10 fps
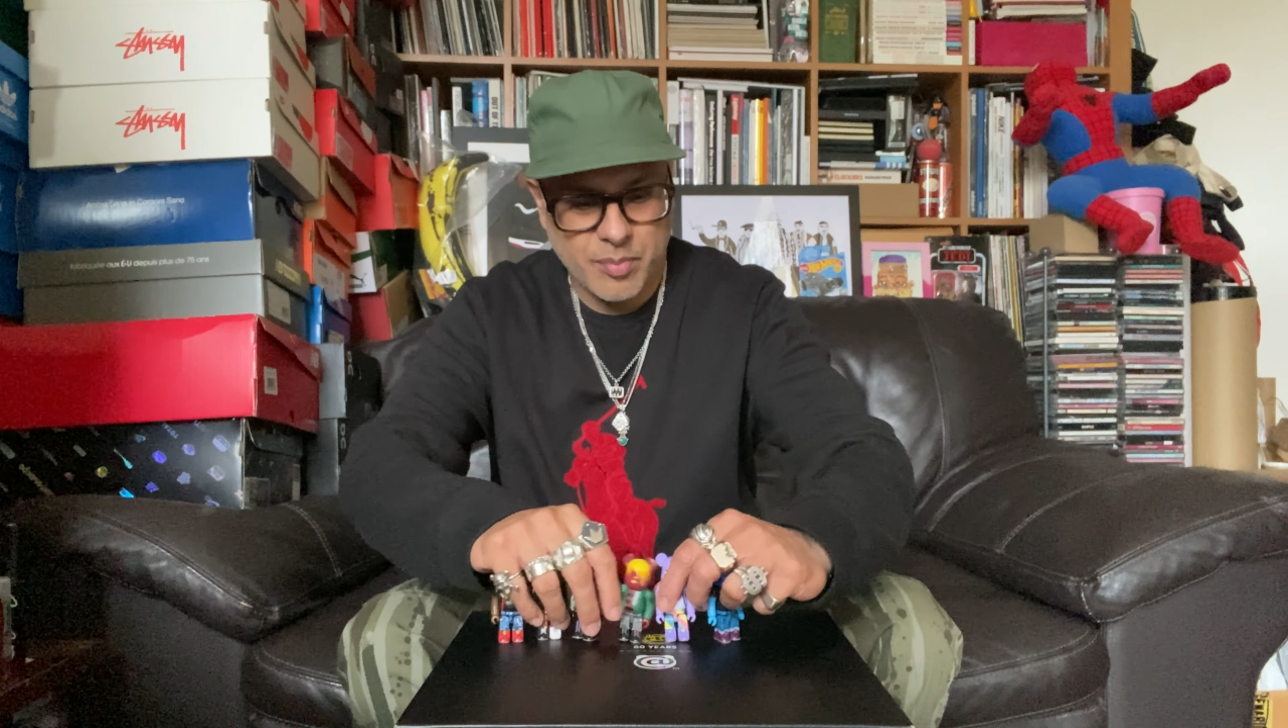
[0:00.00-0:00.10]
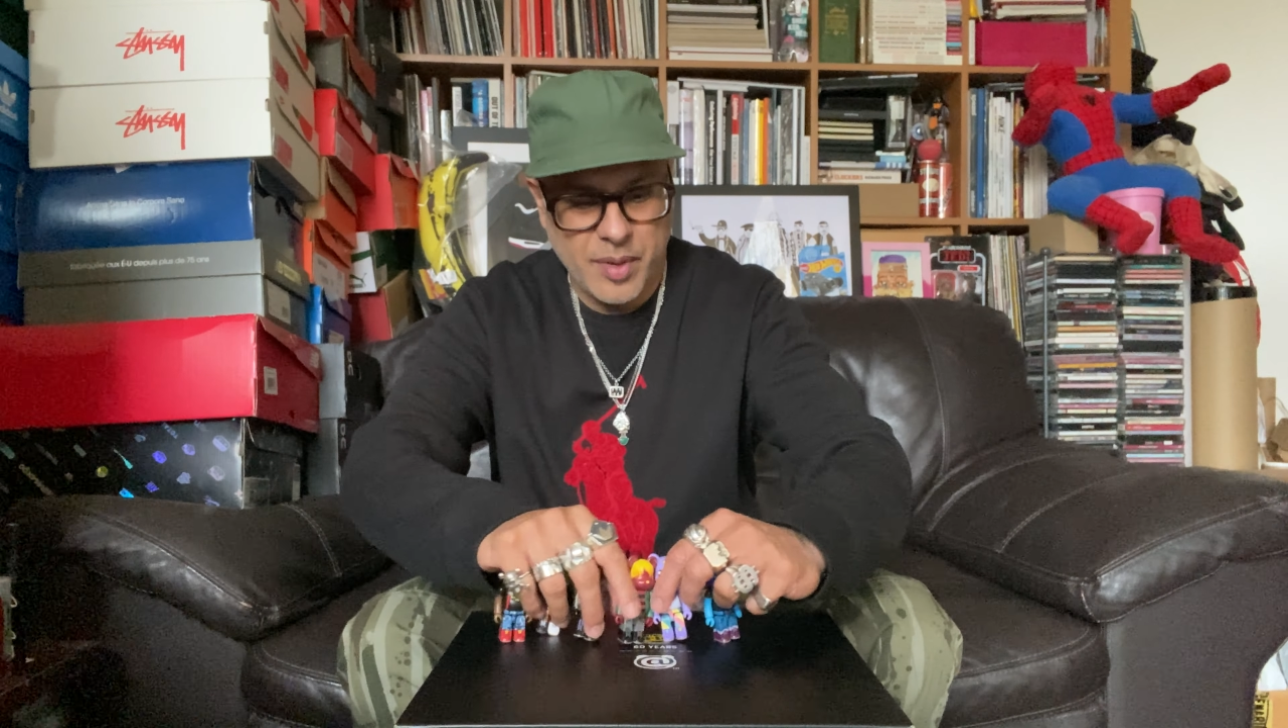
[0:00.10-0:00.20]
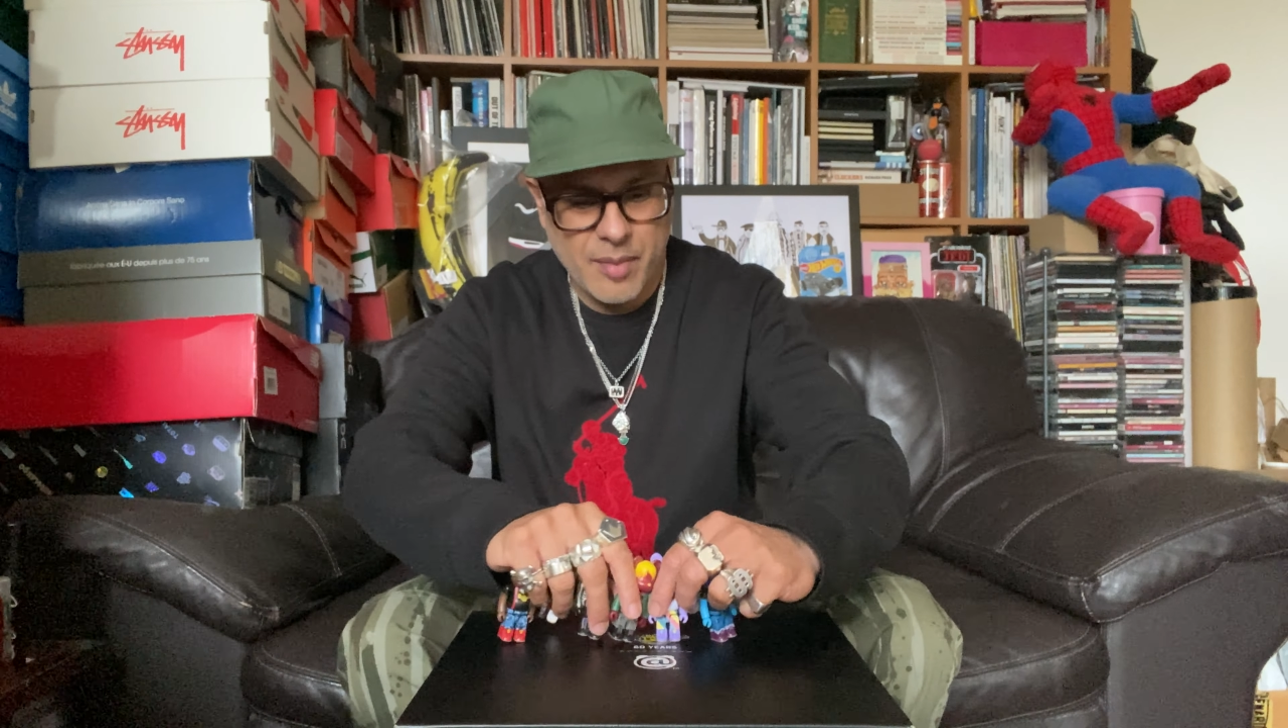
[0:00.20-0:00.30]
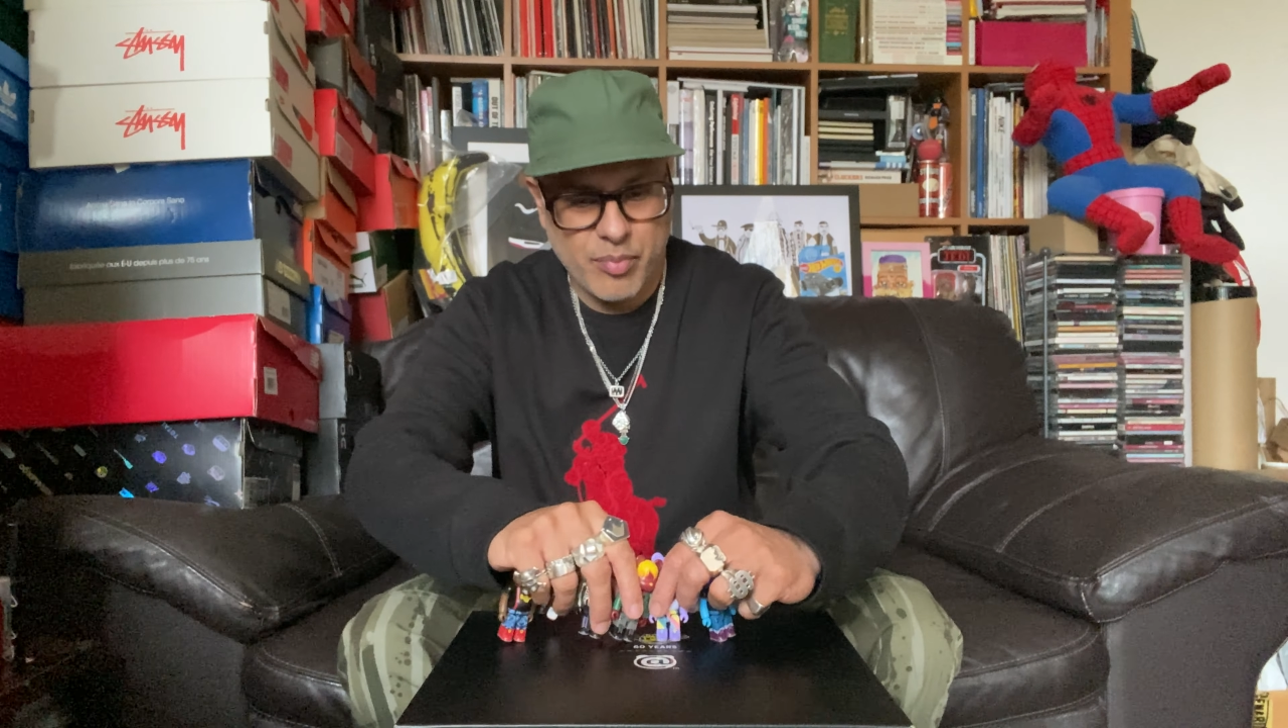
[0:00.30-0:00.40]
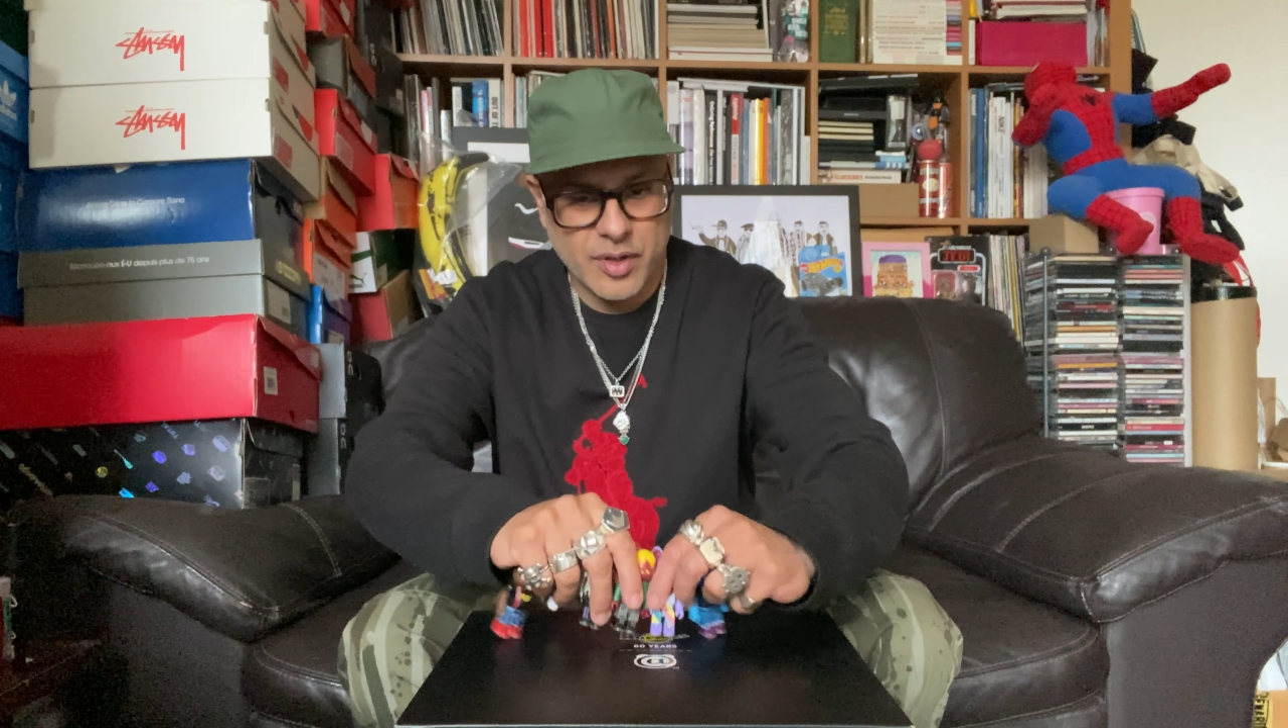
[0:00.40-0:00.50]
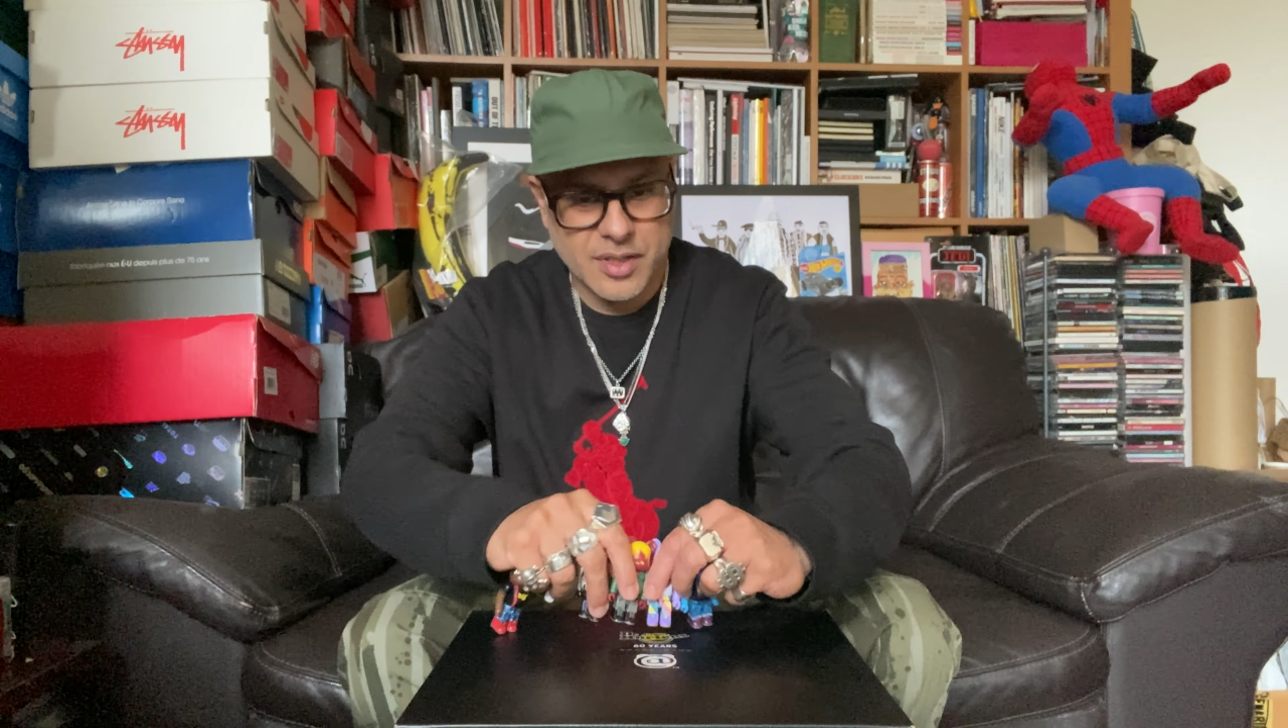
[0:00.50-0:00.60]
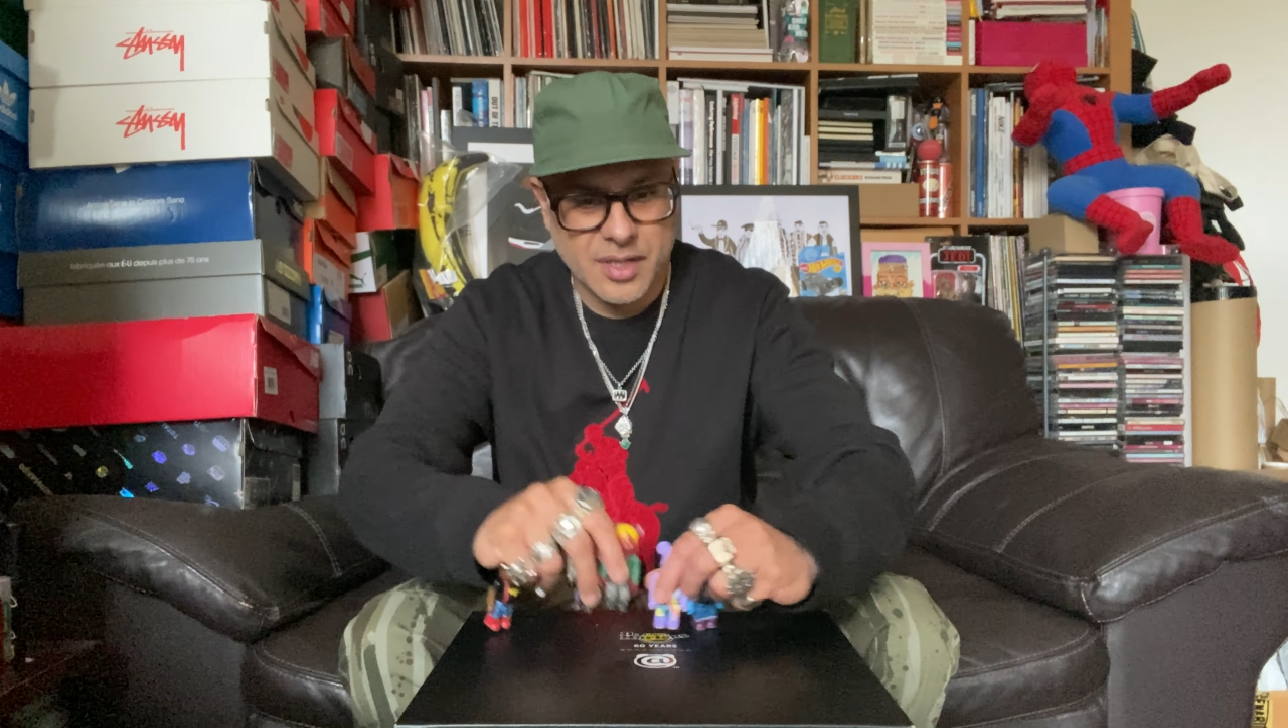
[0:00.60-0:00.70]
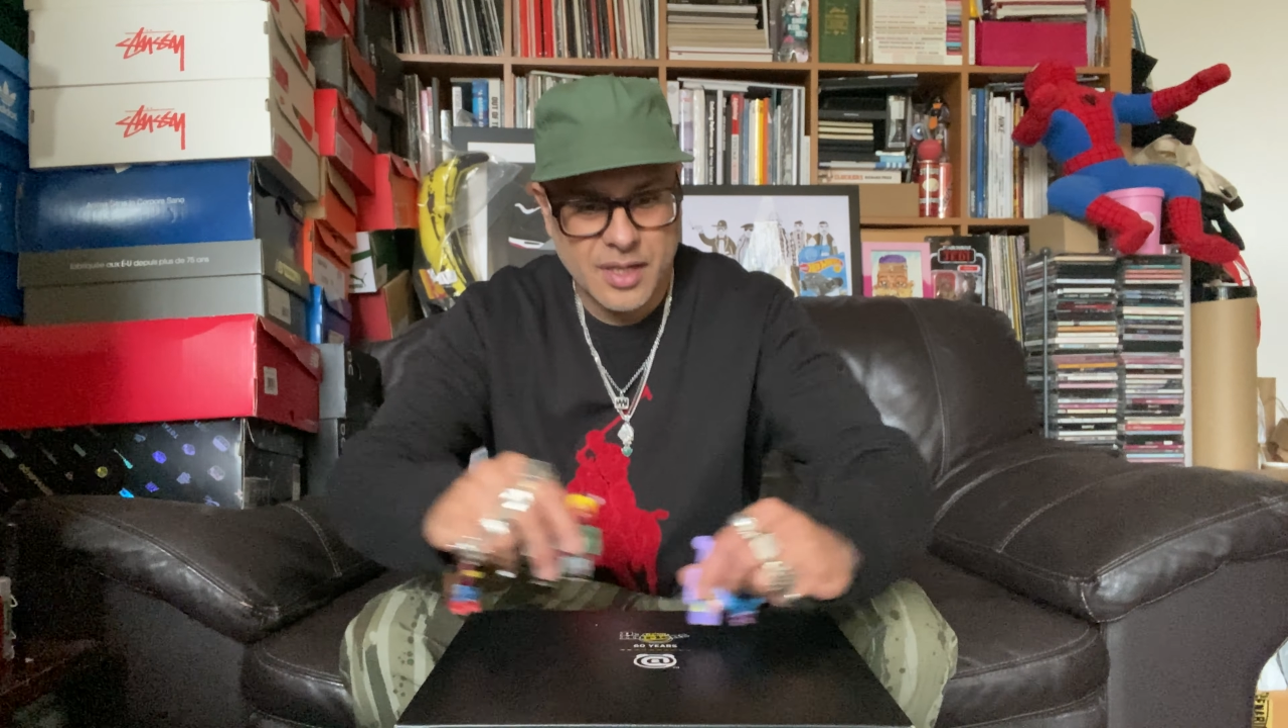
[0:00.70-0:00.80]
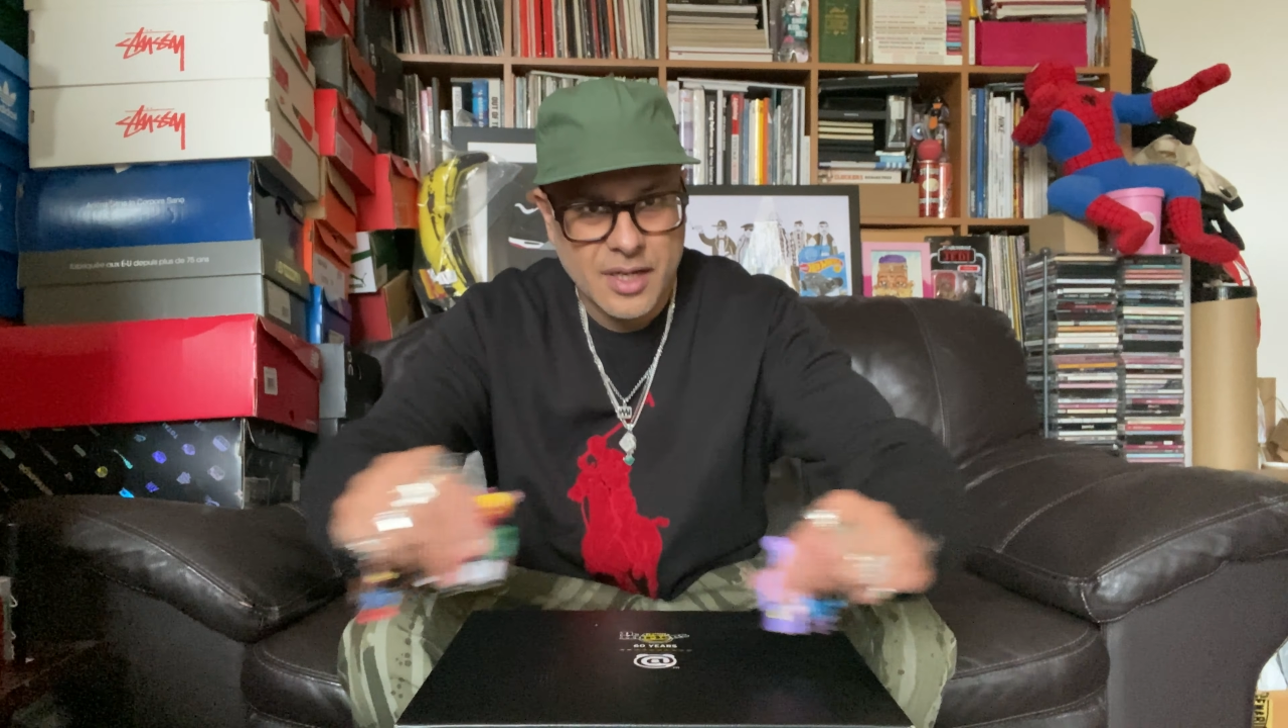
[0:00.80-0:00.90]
Bearbricks